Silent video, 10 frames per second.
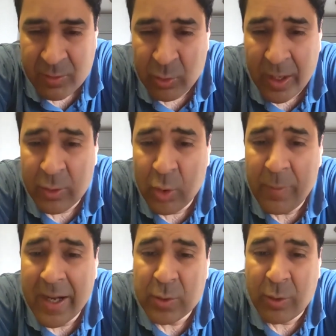I go
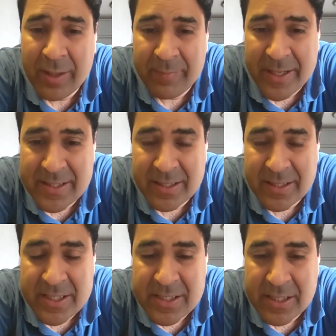back to what I mentioned
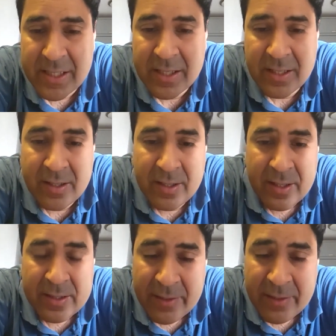initially.
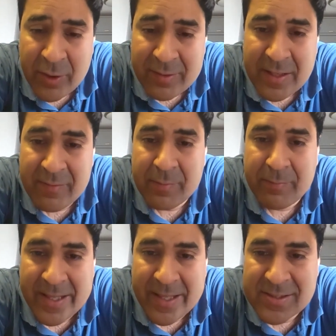Give yourself the
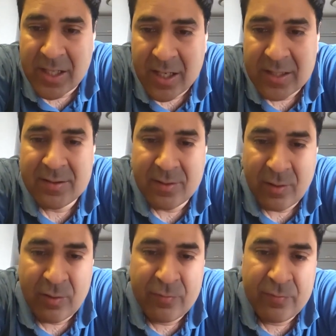best chance
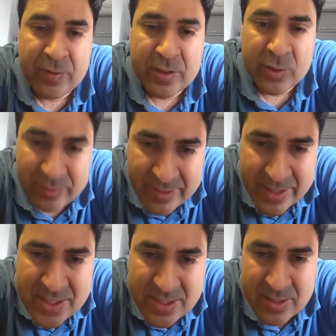of
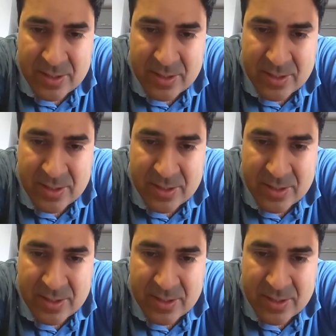usage.